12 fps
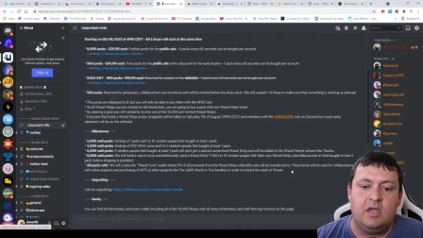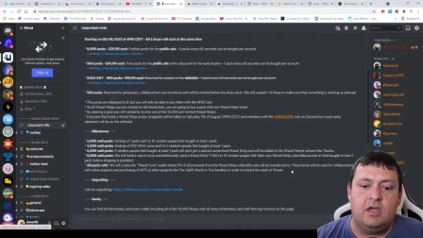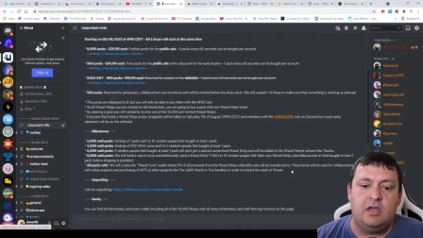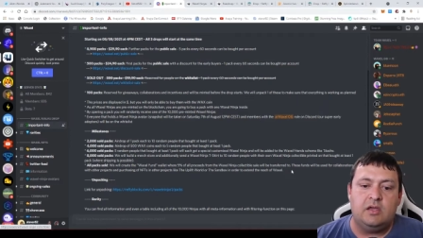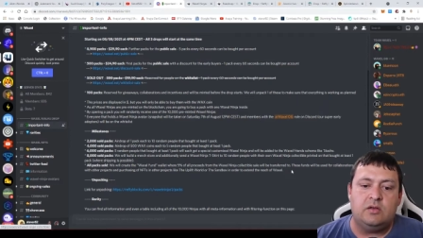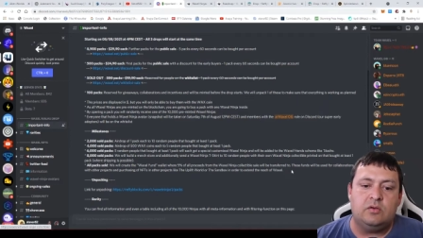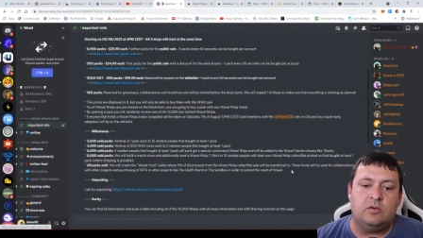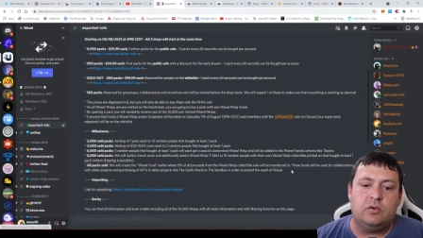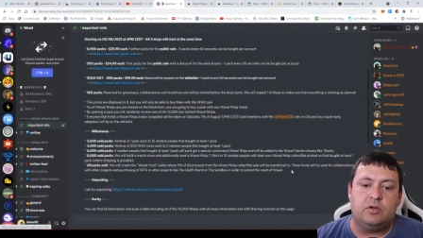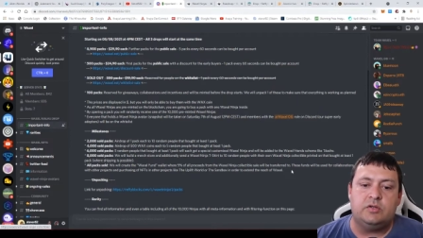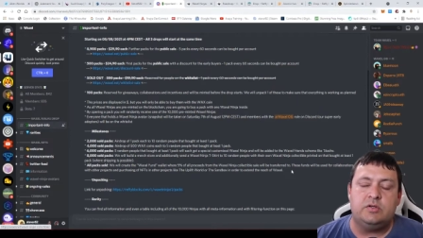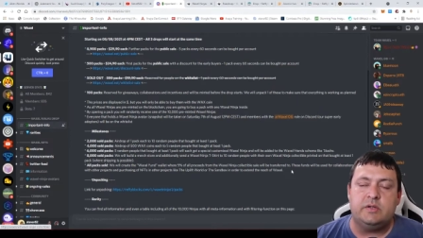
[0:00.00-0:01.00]
in
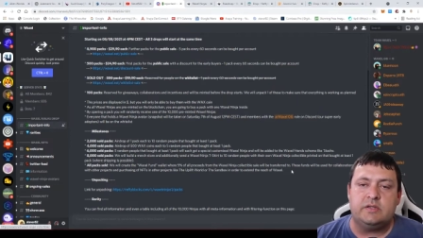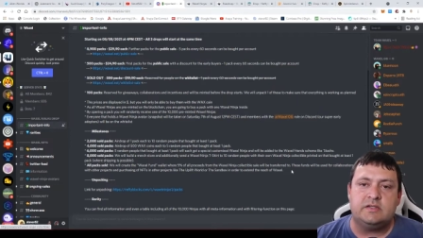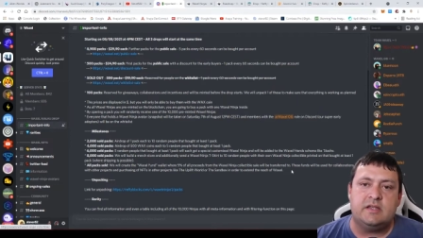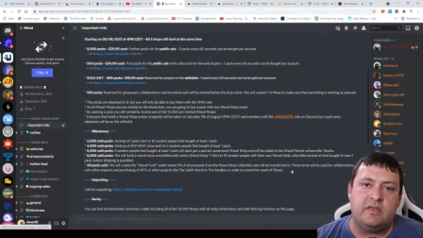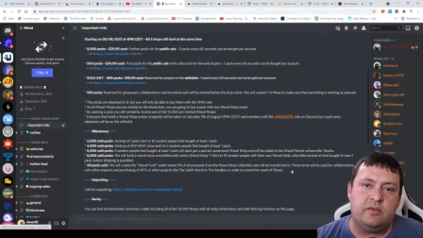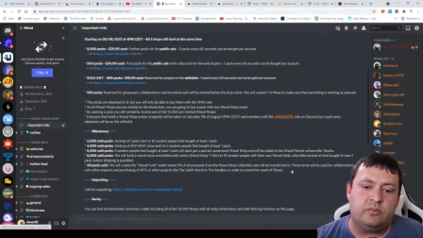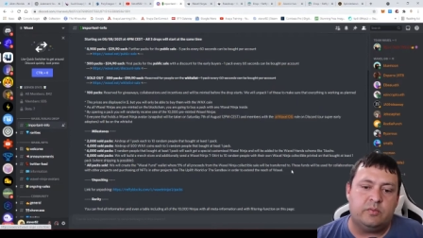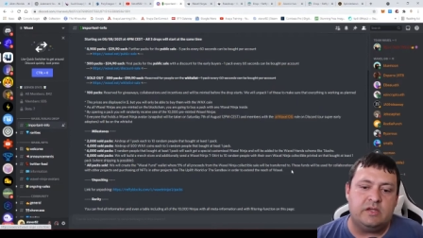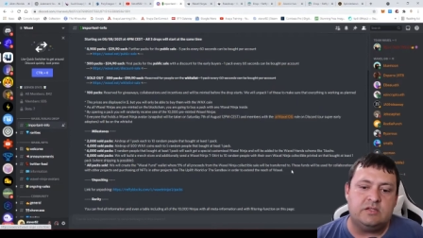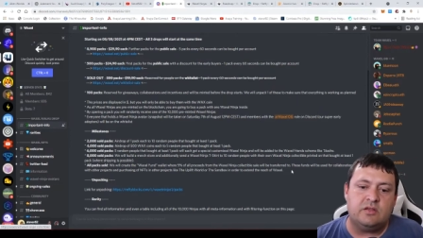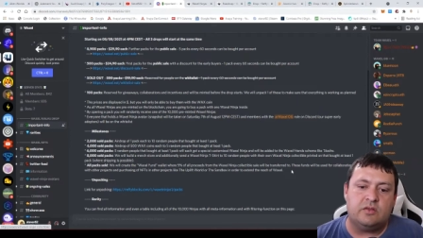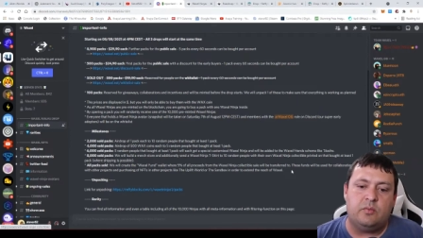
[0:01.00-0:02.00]
order to extend the
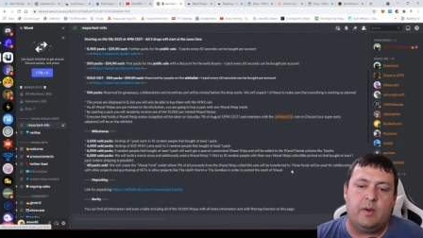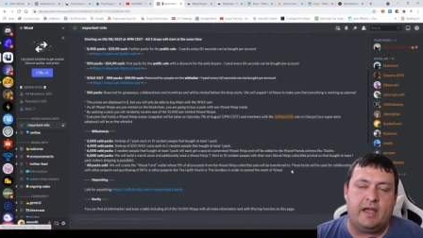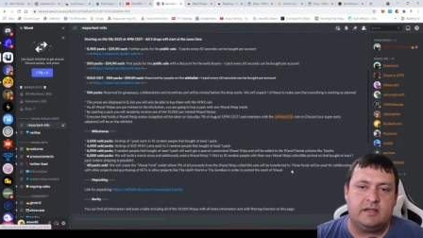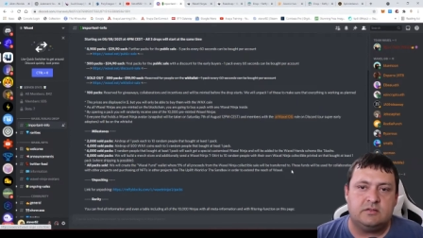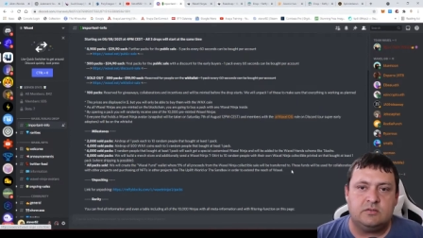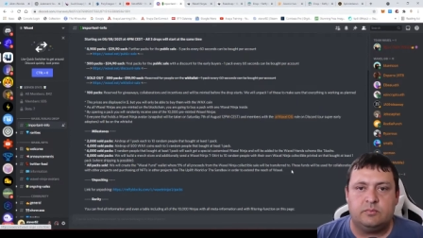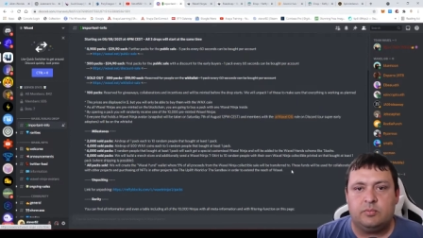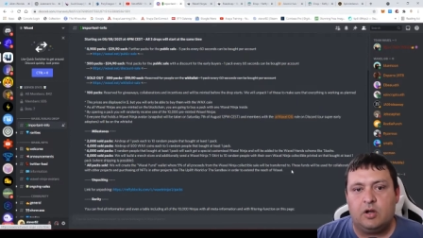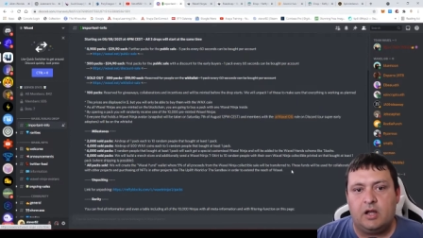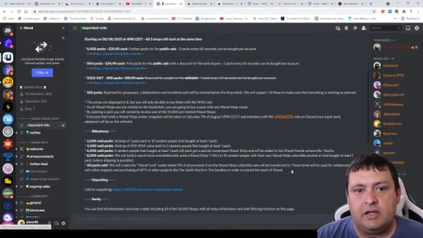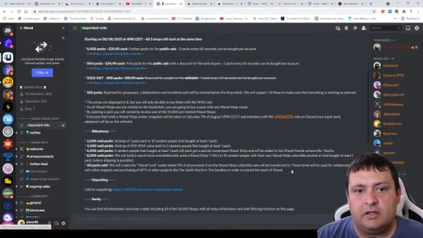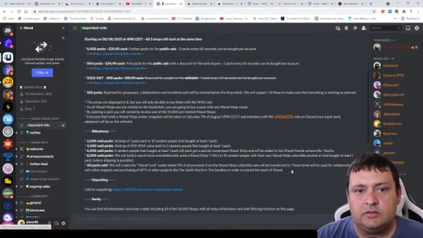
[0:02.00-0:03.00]
reach of the Waxel
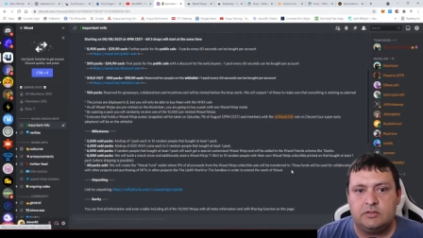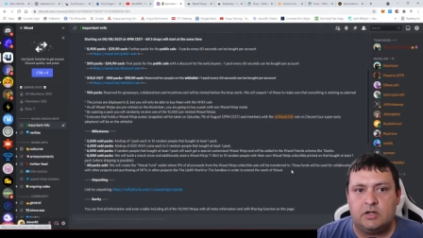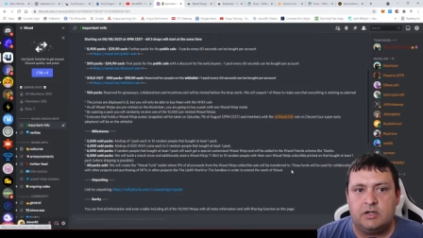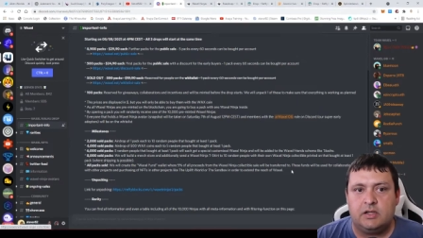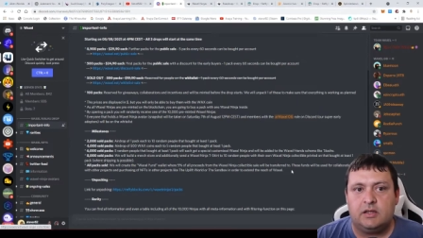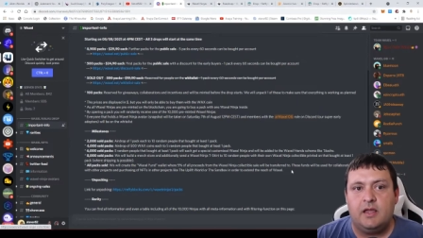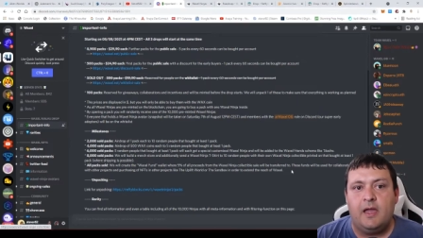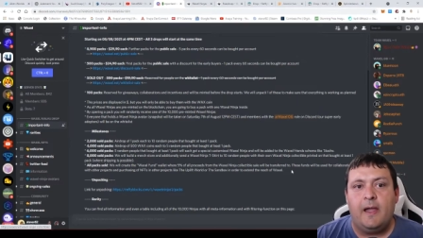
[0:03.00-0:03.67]
project.